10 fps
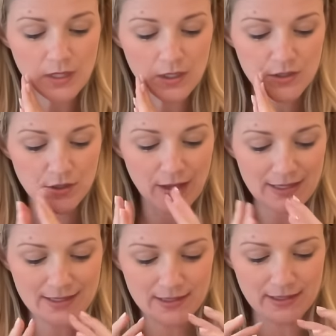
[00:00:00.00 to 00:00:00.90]
So
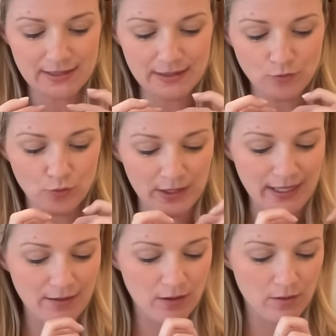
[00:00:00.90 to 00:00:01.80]
that's
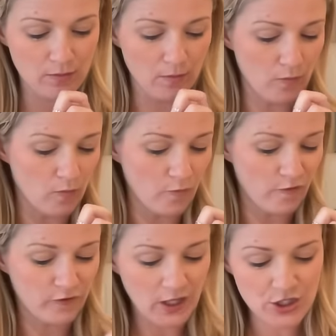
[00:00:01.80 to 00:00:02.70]
really
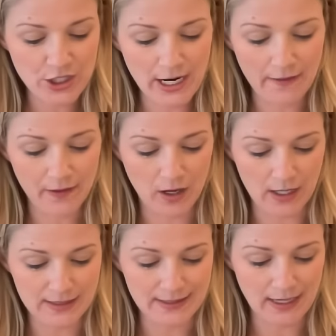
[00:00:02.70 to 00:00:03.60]
fleshing out the
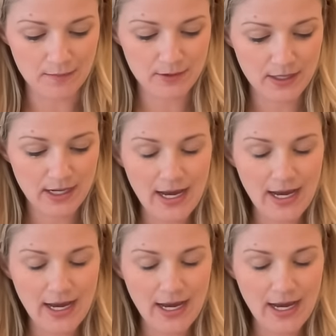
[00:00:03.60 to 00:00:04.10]
concept.